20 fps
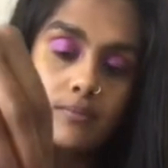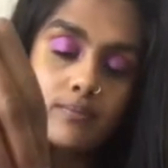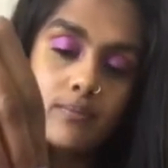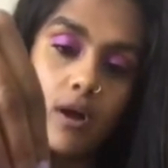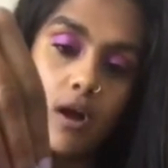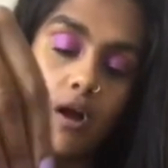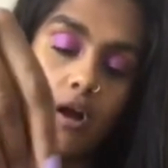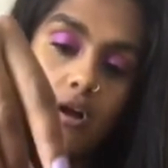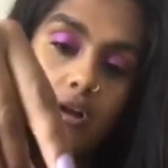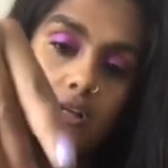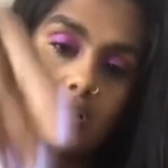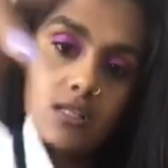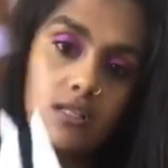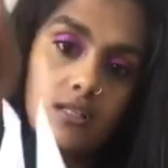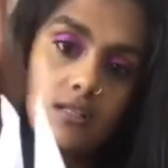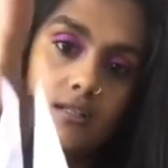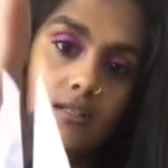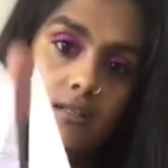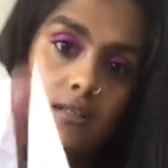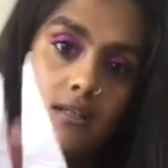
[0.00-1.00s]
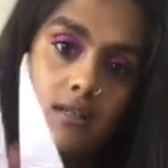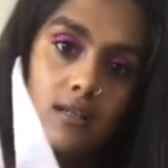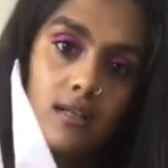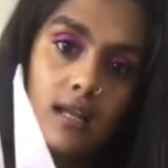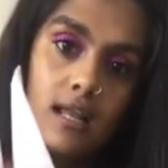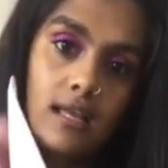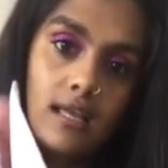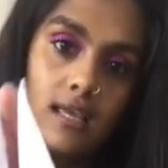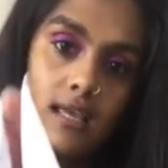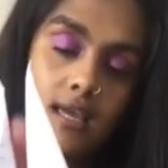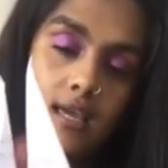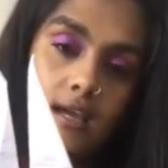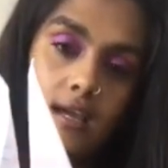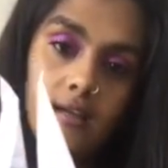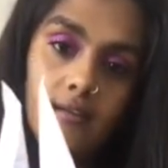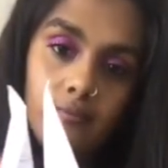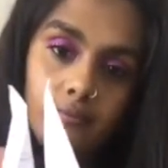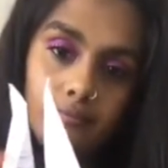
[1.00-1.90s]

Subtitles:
part, like here,